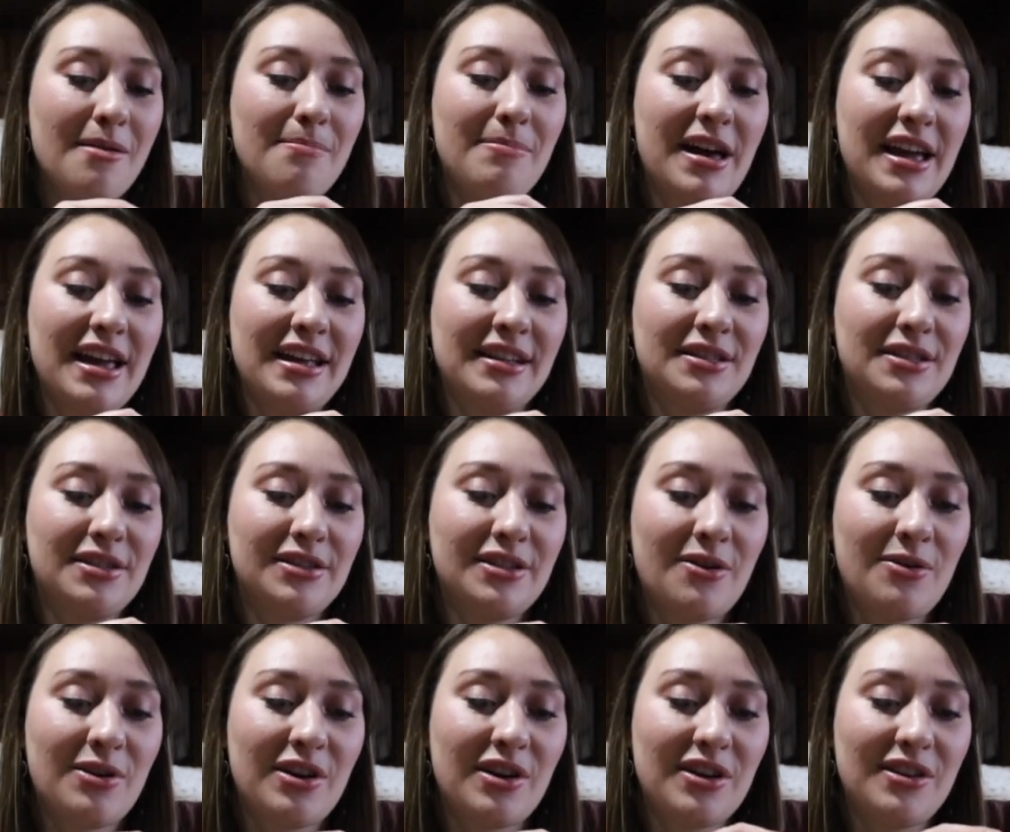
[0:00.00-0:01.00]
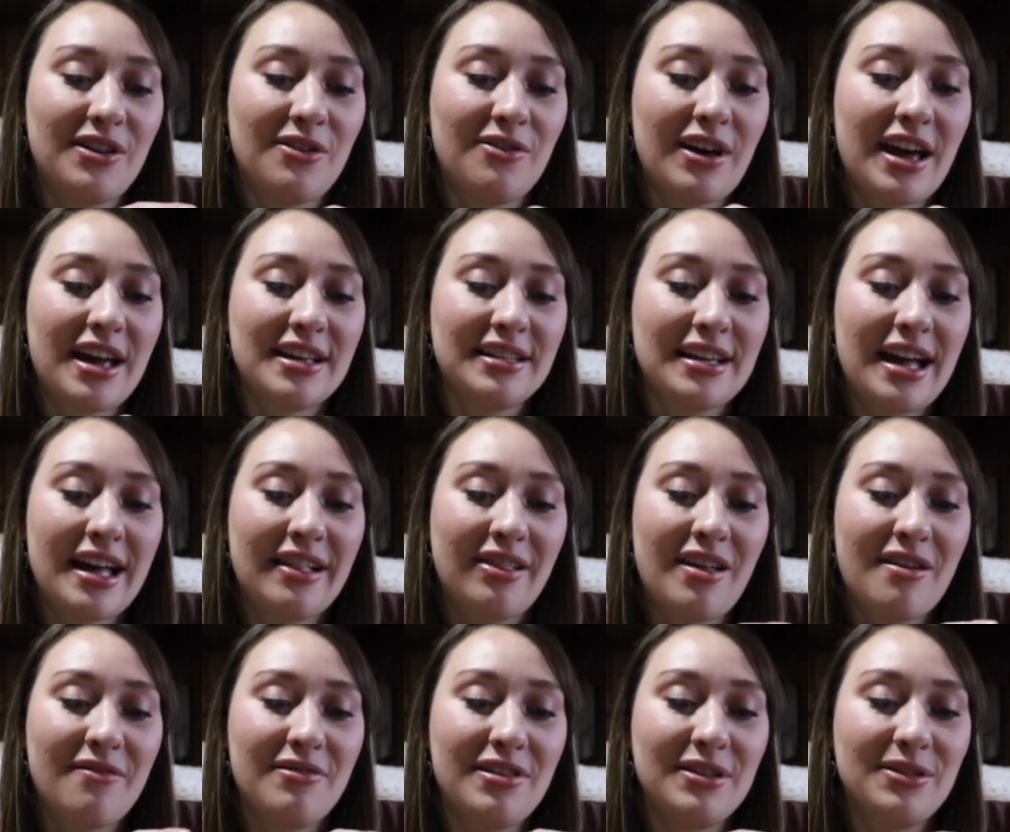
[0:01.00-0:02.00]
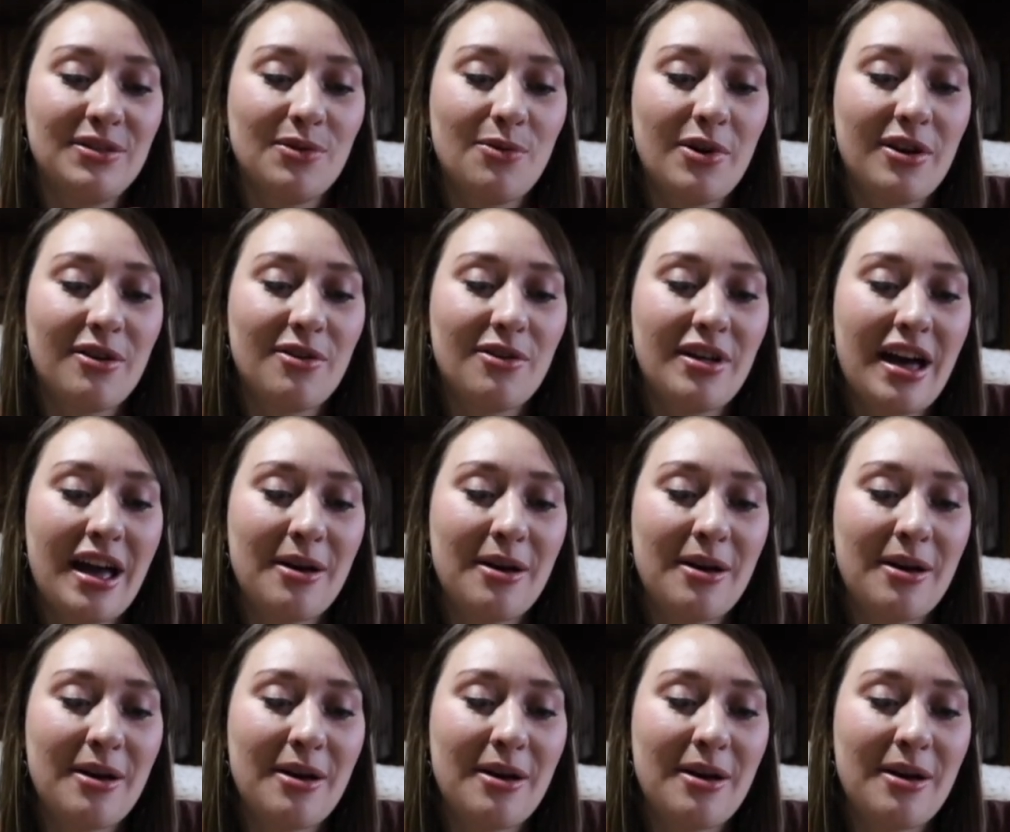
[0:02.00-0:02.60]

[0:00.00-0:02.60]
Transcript: but it's so good you guys. I love this oil.